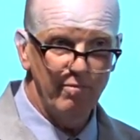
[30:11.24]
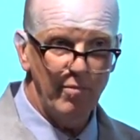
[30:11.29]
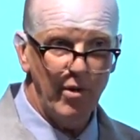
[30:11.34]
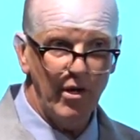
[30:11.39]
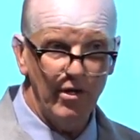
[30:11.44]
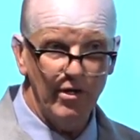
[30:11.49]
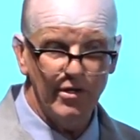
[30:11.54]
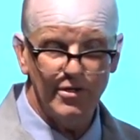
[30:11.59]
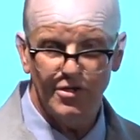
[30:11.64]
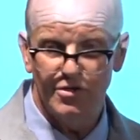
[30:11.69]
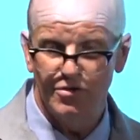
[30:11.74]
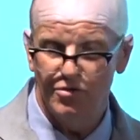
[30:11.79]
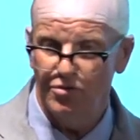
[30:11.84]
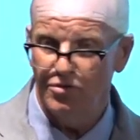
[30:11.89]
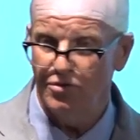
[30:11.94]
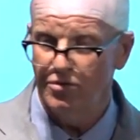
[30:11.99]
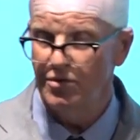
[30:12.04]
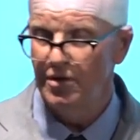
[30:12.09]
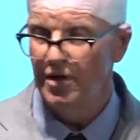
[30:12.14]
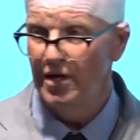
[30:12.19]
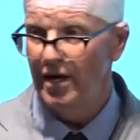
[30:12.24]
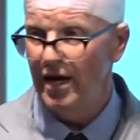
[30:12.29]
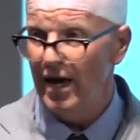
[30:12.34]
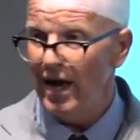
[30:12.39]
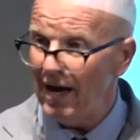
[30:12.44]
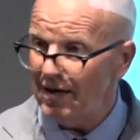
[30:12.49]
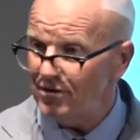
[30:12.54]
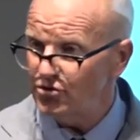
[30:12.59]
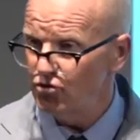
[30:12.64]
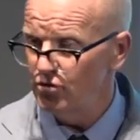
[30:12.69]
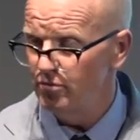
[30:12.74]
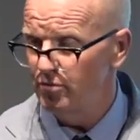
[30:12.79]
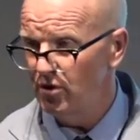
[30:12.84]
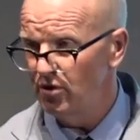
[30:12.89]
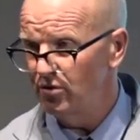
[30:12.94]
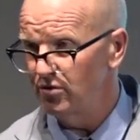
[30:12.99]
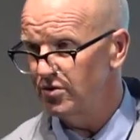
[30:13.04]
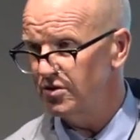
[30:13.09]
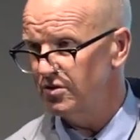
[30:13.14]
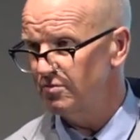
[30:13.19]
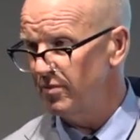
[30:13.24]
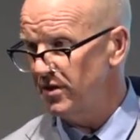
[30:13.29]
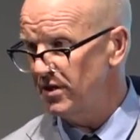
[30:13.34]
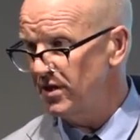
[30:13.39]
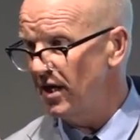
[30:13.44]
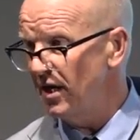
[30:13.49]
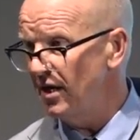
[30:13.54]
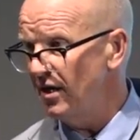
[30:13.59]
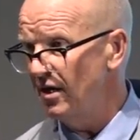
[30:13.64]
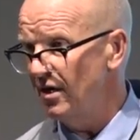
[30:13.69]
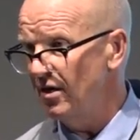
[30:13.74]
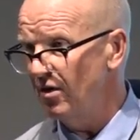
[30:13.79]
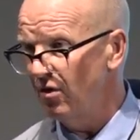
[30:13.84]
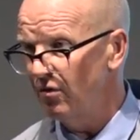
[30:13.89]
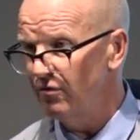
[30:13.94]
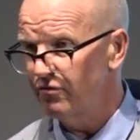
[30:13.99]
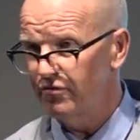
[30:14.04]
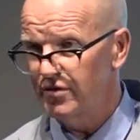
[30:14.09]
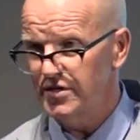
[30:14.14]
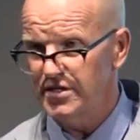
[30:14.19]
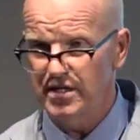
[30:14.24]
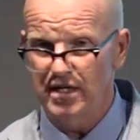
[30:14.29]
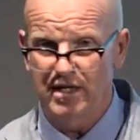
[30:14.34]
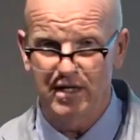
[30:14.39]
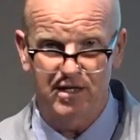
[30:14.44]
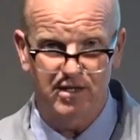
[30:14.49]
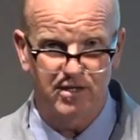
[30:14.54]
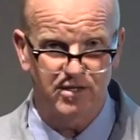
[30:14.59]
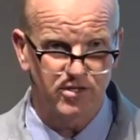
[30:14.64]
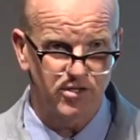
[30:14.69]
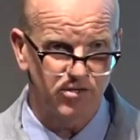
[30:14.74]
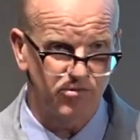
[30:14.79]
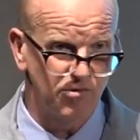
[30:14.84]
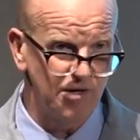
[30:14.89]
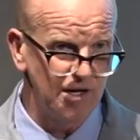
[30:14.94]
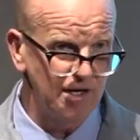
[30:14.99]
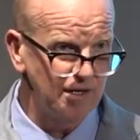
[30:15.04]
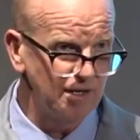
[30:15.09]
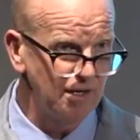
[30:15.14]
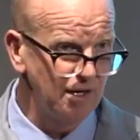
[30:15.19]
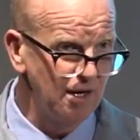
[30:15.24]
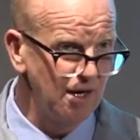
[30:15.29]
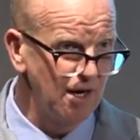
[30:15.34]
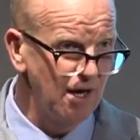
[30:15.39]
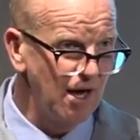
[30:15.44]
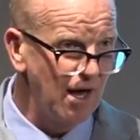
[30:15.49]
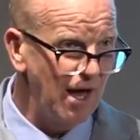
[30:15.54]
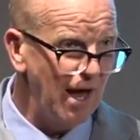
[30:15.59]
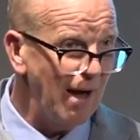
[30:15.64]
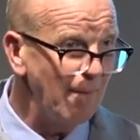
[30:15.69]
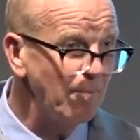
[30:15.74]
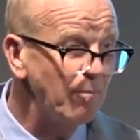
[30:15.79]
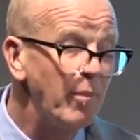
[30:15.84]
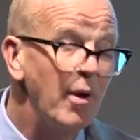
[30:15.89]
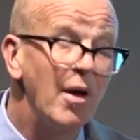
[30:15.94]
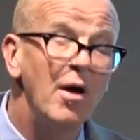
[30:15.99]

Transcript: of personal attributes, particularly of resilience, grit, and